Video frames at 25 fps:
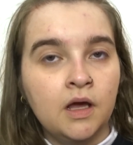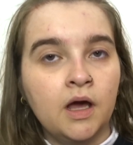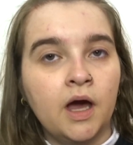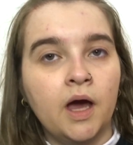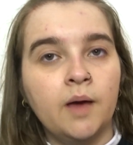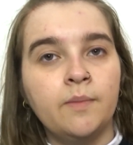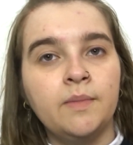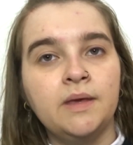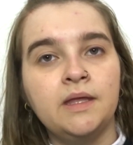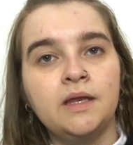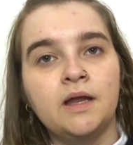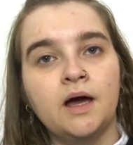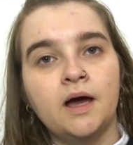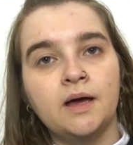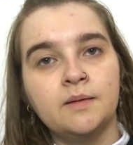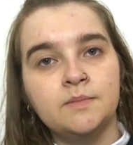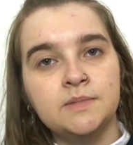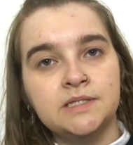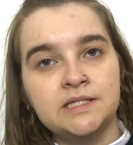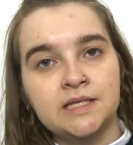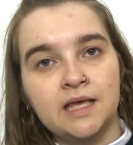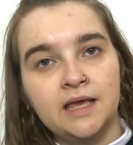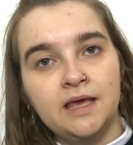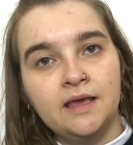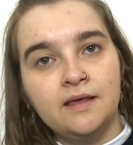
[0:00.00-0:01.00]
I mean, I'm
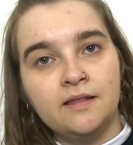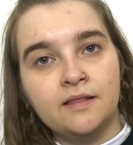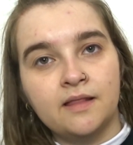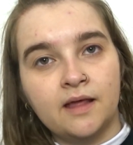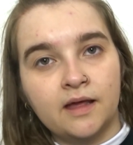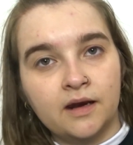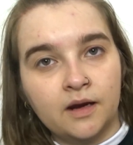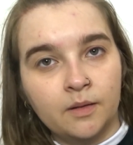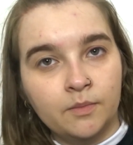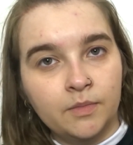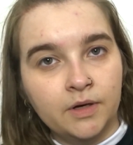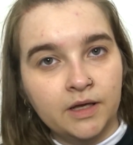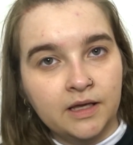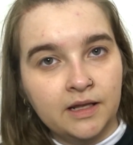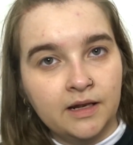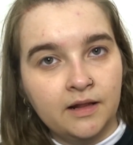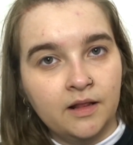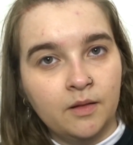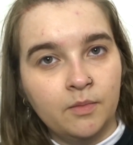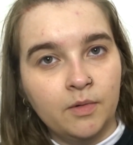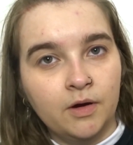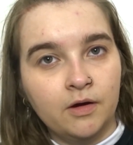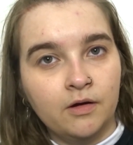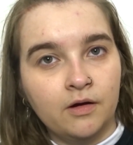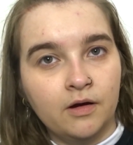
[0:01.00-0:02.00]
saying that and I'm looking in
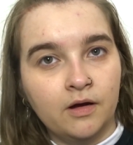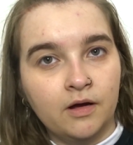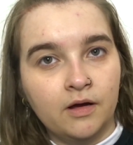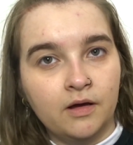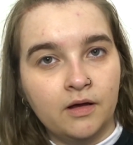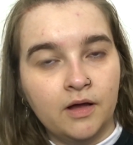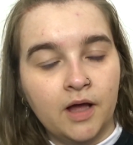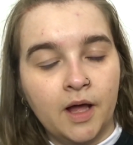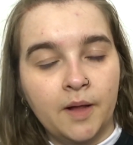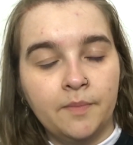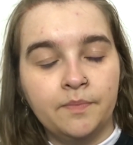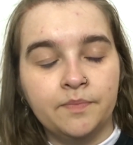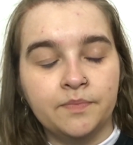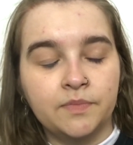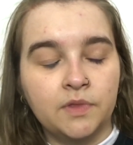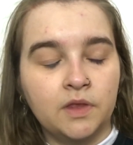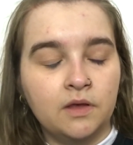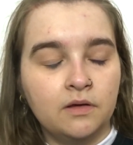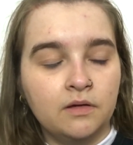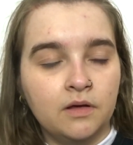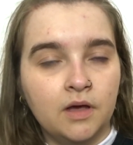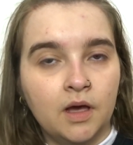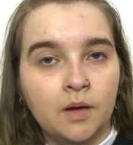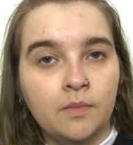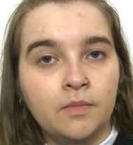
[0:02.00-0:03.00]
the mirror,
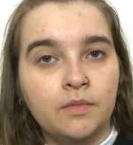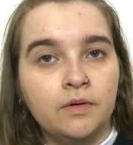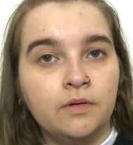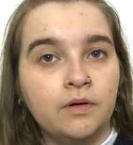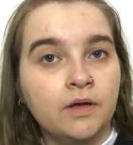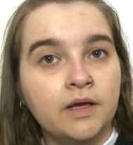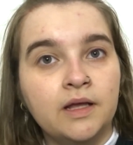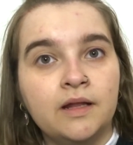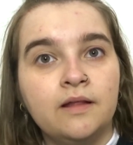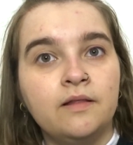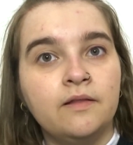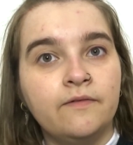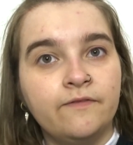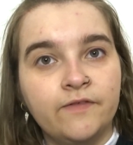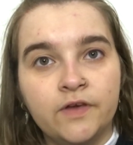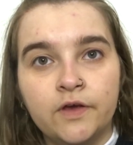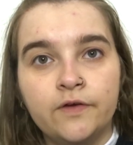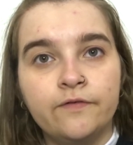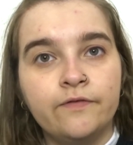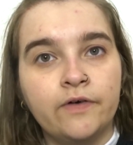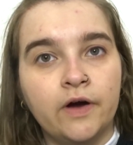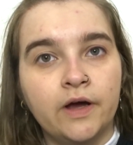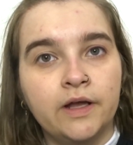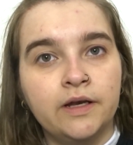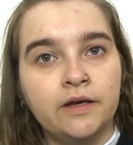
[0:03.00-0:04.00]
I'm looking in the
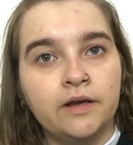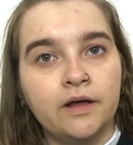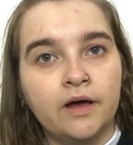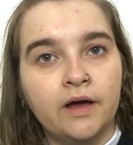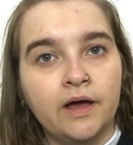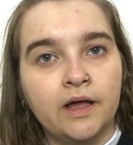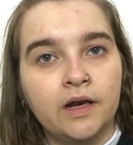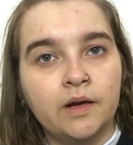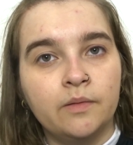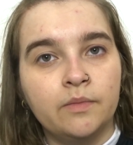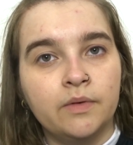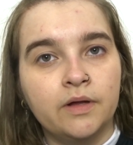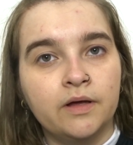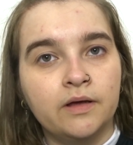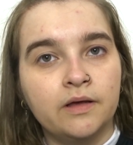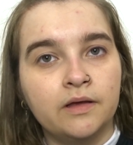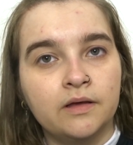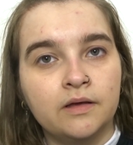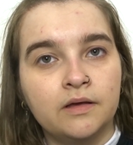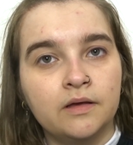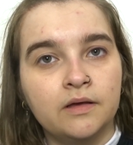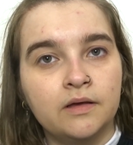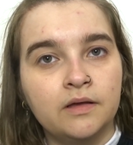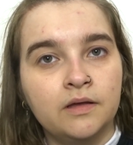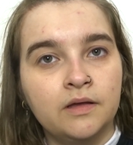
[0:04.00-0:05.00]
viewfinder and I'm
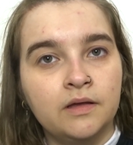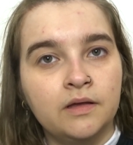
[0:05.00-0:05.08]
like,